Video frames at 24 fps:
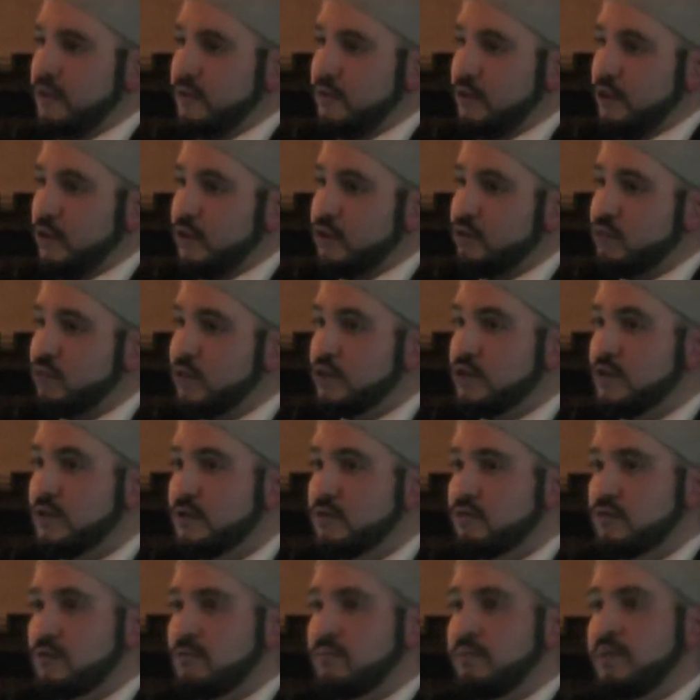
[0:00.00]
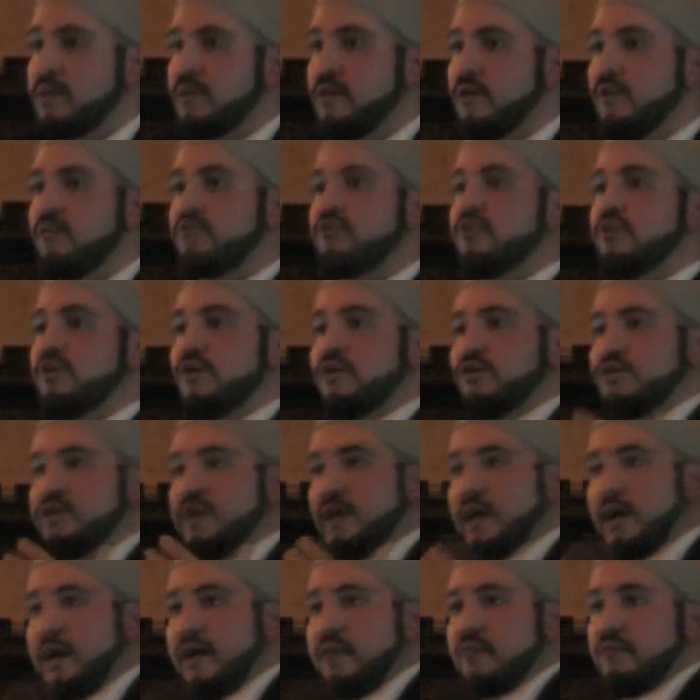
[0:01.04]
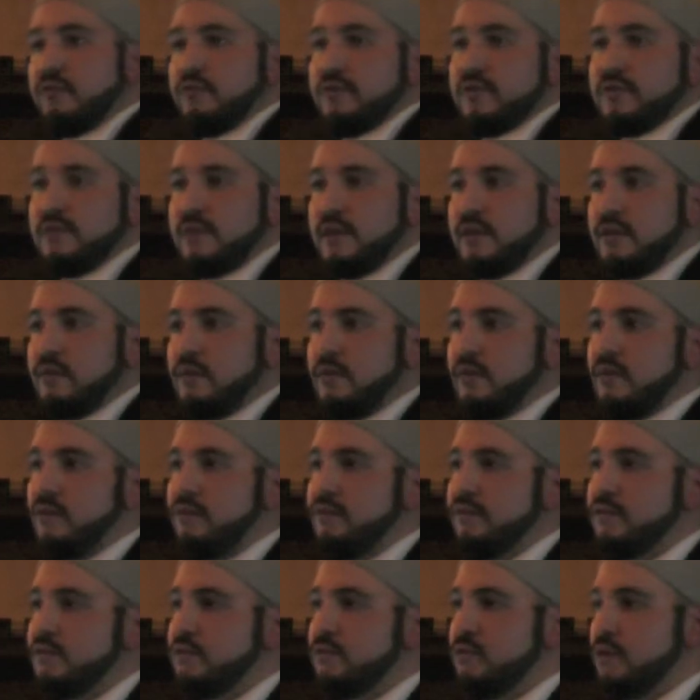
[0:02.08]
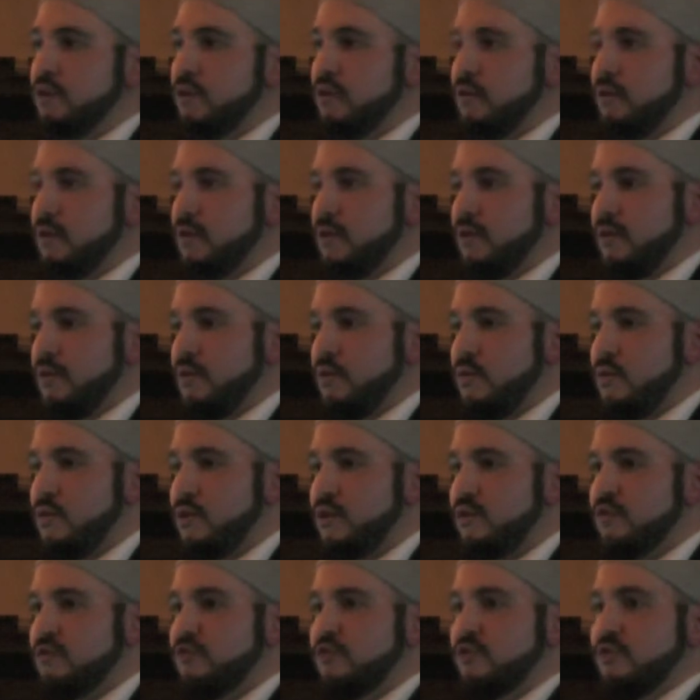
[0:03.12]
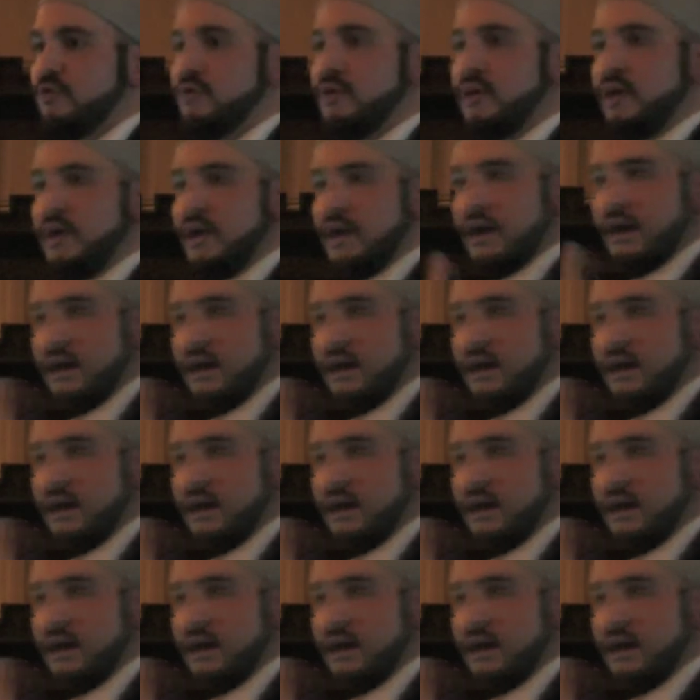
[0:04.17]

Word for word: nurturing children because she has obviously the physical organs to